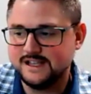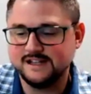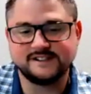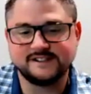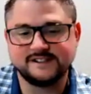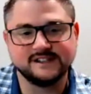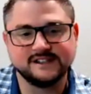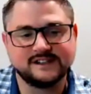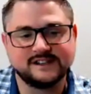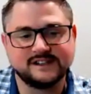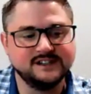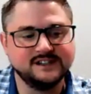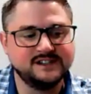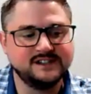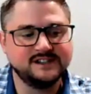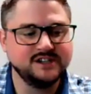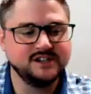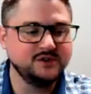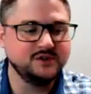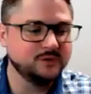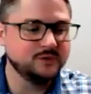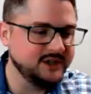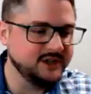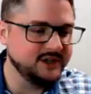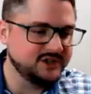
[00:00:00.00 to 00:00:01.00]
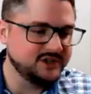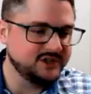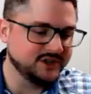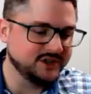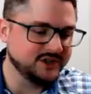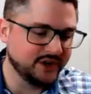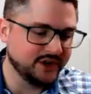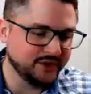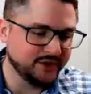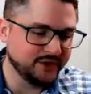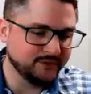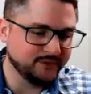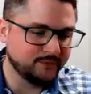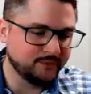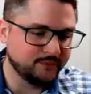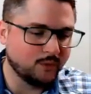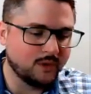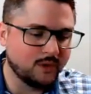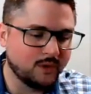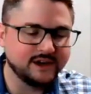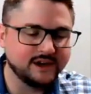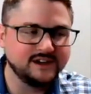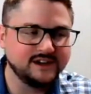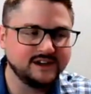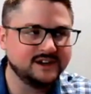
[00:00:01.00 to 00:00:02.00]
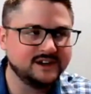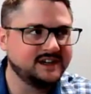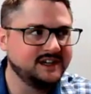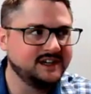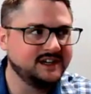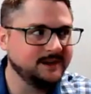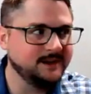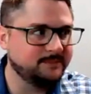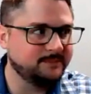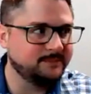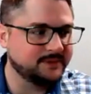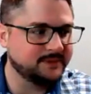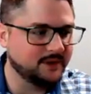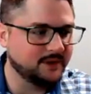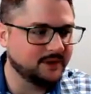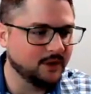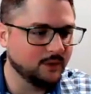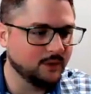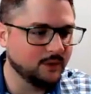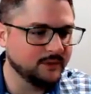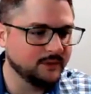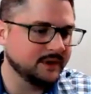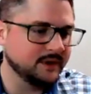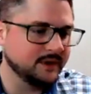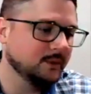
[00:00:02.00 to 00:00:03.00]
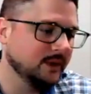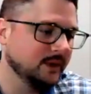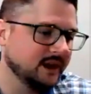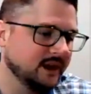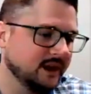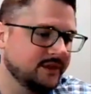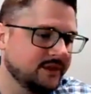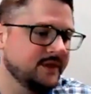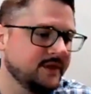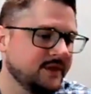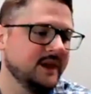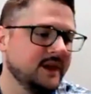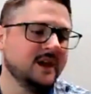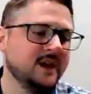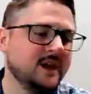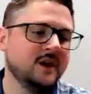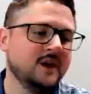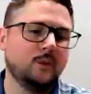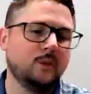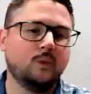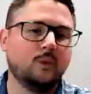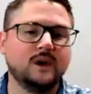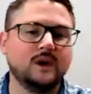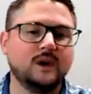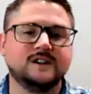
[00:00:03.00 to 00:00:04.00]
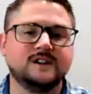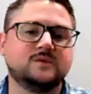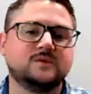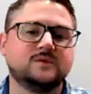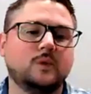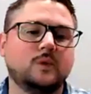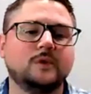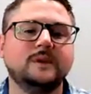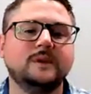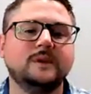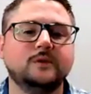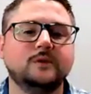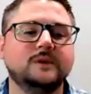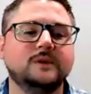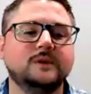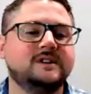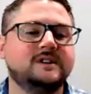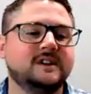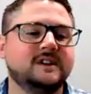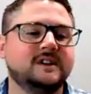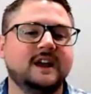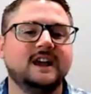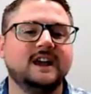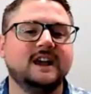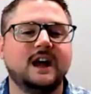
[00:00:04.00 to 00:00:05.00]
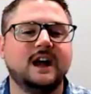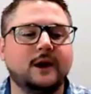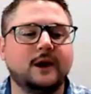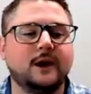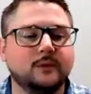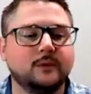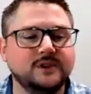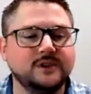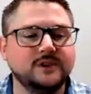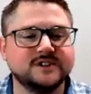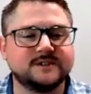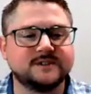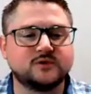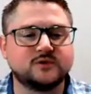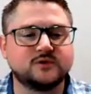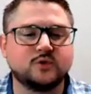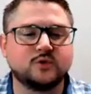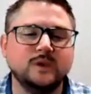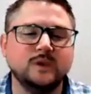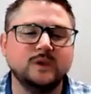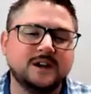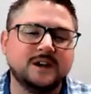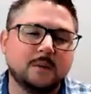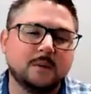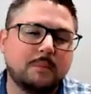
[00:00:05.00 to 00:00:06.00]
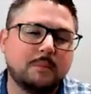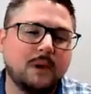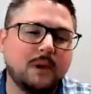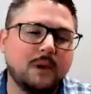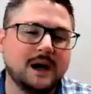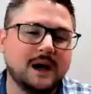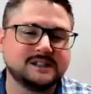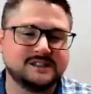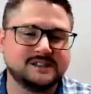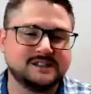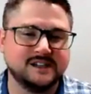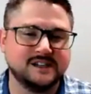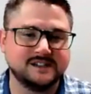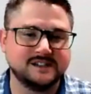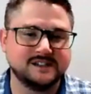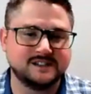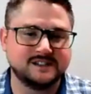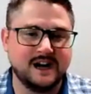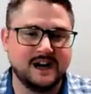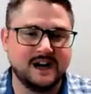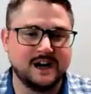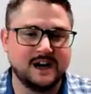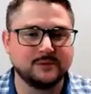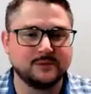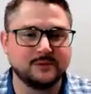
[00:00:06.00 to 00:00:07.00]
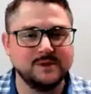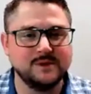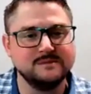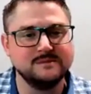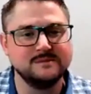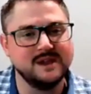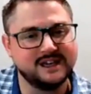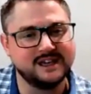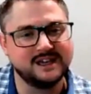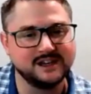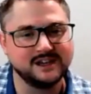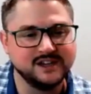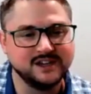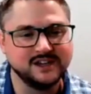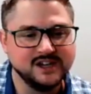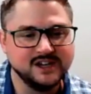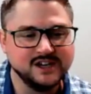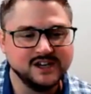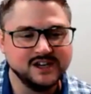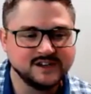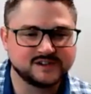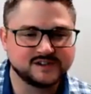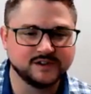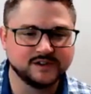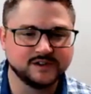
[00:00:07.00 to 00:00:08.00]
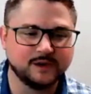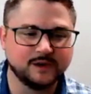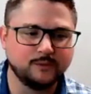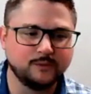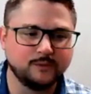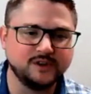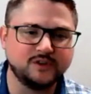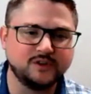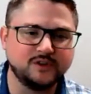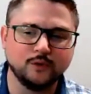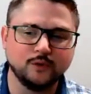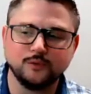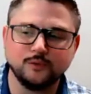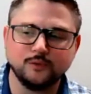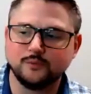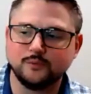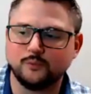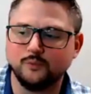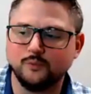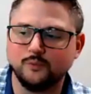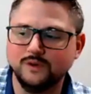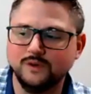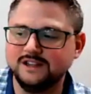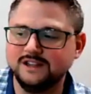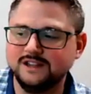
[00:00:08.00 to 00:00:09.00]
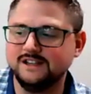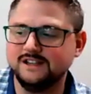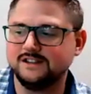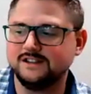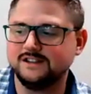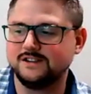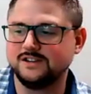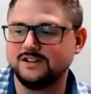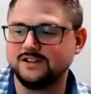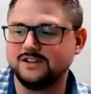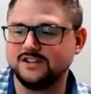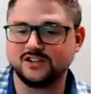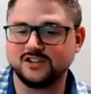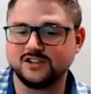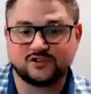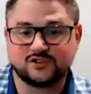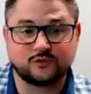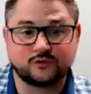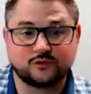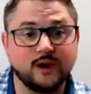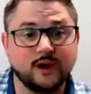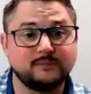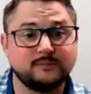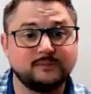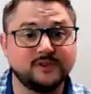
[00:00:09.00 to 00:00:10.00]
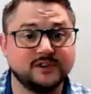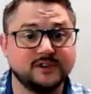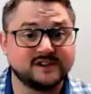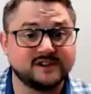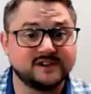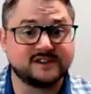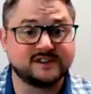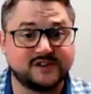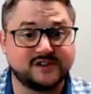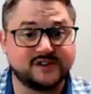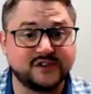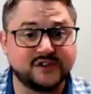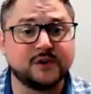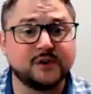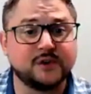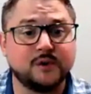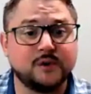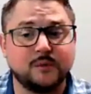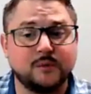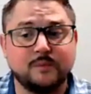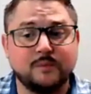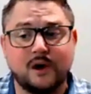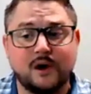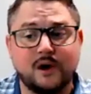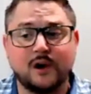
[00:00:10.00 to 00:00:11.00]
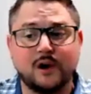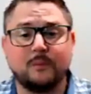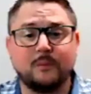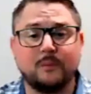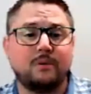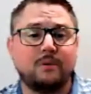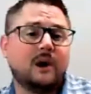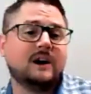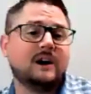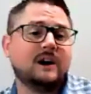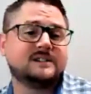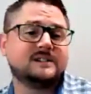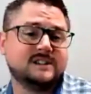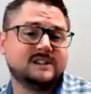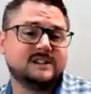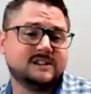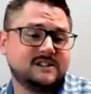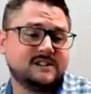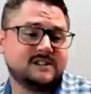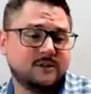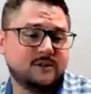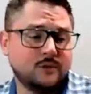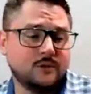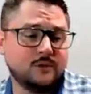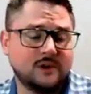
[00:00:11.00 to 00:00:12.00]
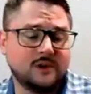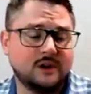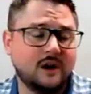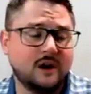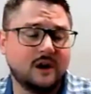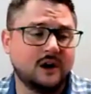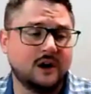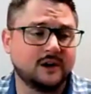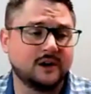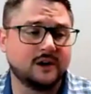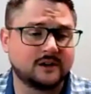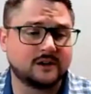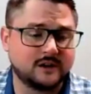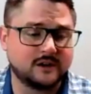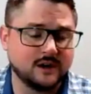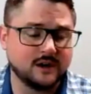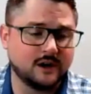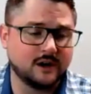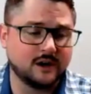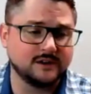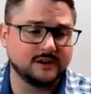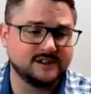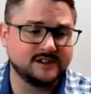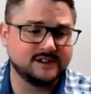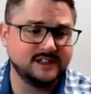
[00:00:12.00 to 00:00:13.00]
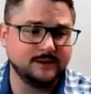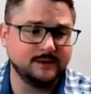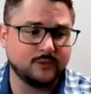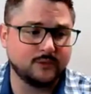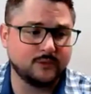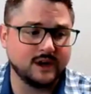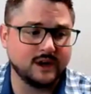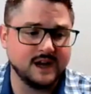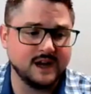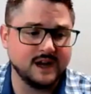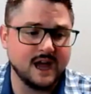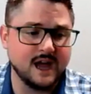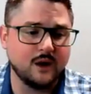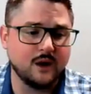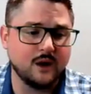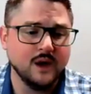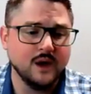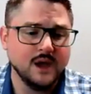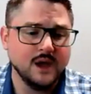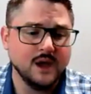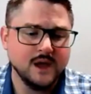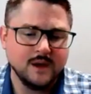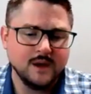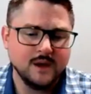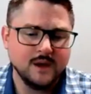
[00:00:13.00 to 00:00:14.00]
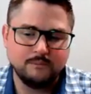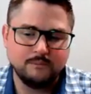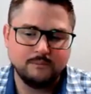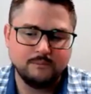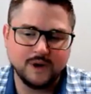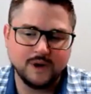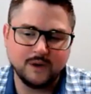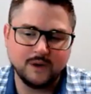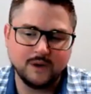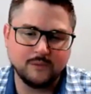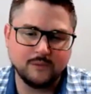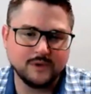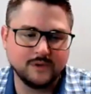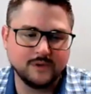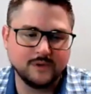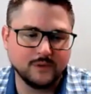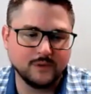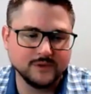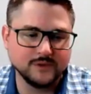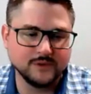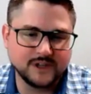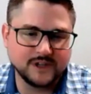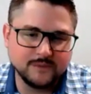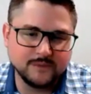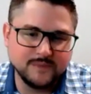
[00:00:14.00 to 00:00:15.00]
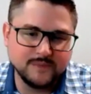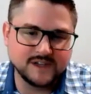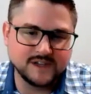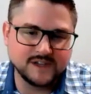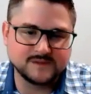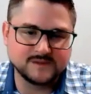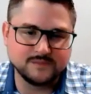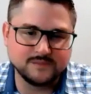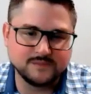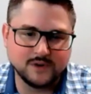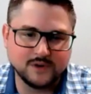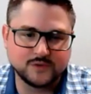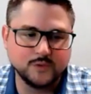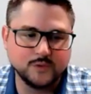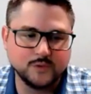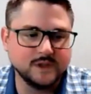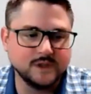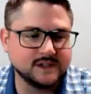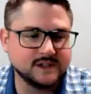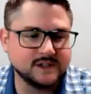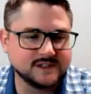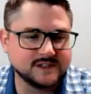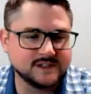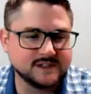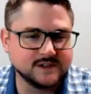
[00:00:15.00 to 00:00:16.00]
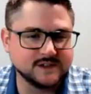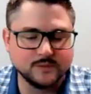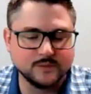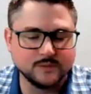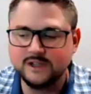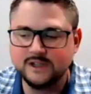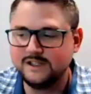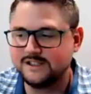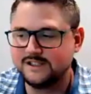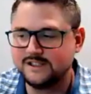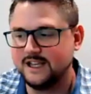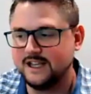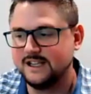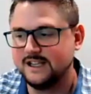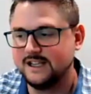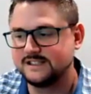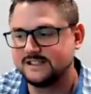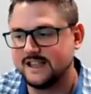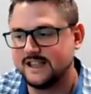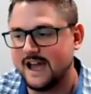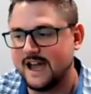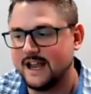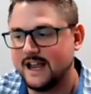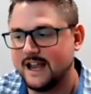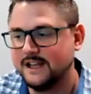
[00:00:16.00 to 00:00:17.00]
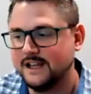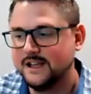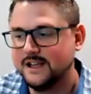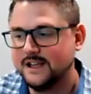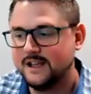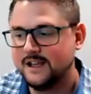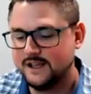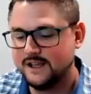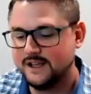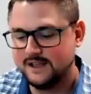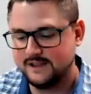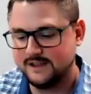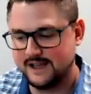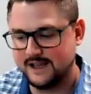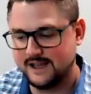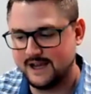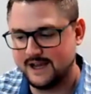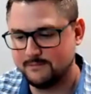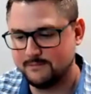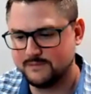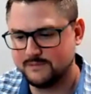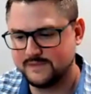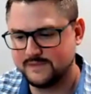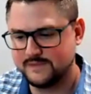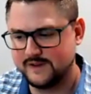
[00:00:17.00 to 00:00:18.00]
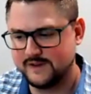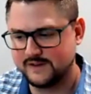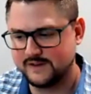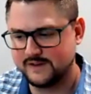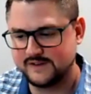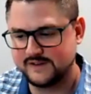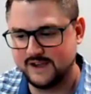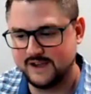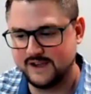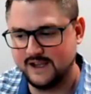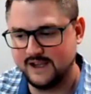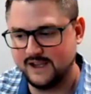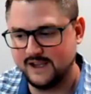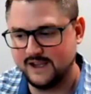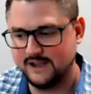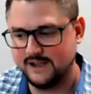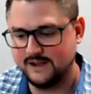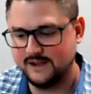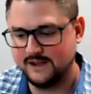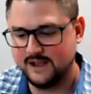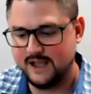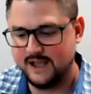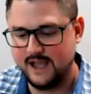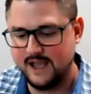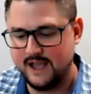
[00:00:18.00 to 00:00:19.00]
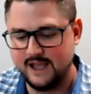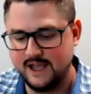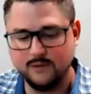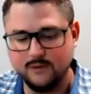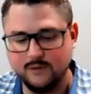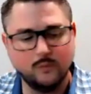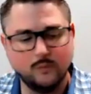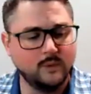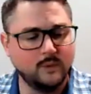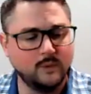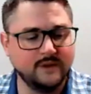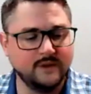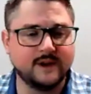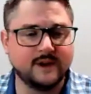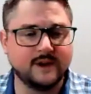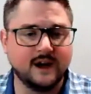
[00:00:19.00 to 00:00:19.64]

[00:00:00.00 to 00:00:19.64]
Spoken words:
it's a continuation of wanting to keep going with what are we doing today, and how do we just tweak a process? How do we make it so that we don't really disrupt or disturb our process or our team right now, but we're only going to make small tweaks? And it really takes that to say, hey, we've